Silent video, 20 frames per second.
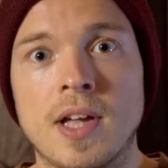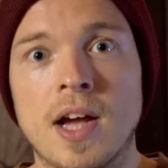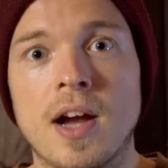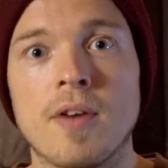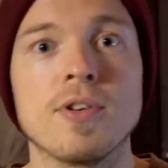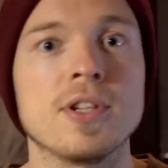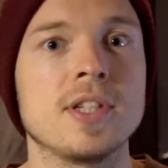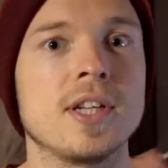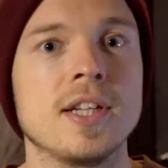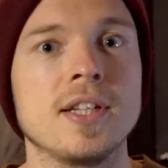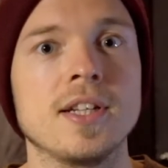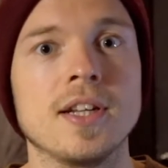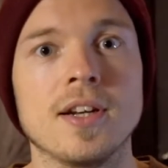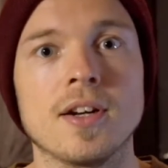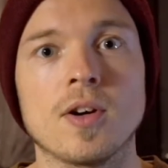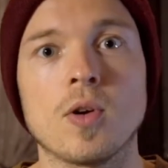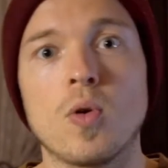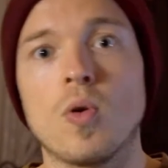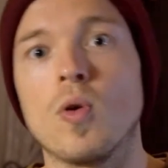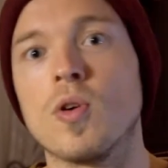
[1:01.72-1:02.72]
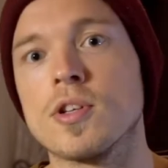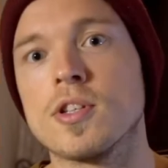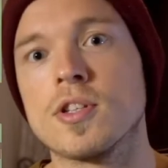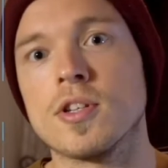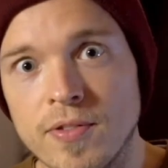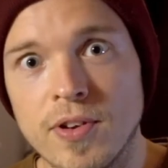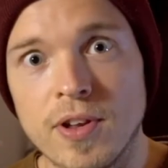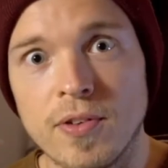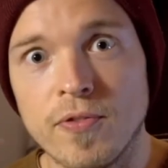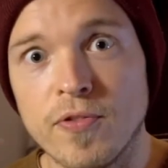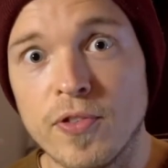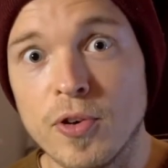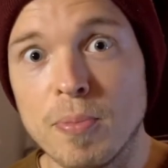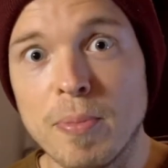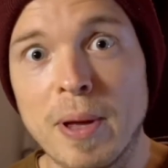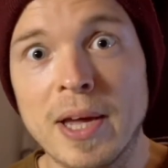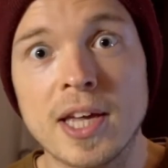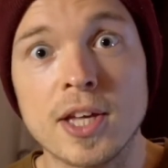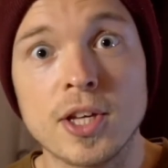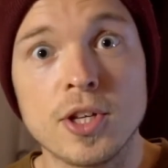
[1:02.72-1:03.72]
I recently did a course in
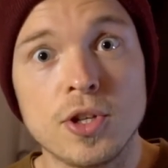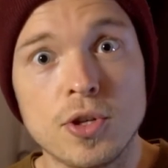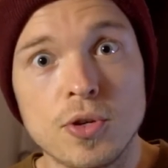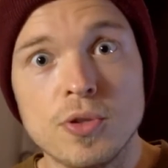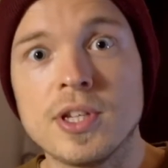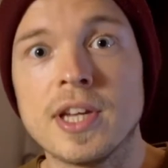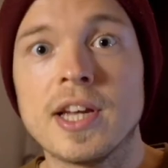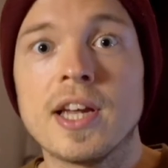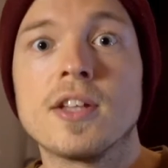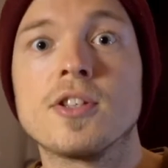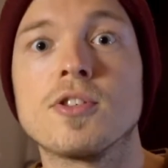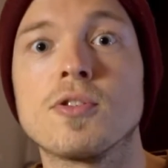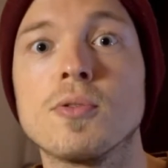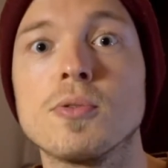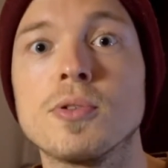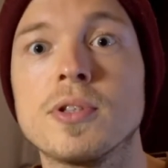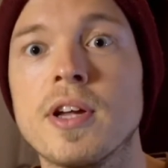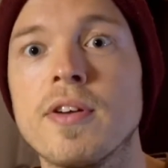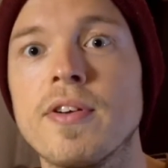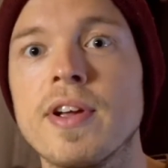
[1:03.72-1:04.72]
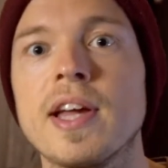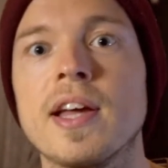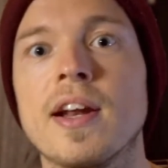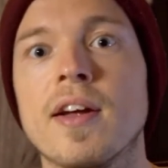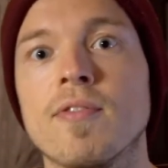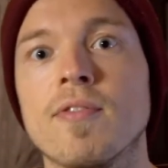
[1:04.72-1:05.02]
filmmaking using integral theory, and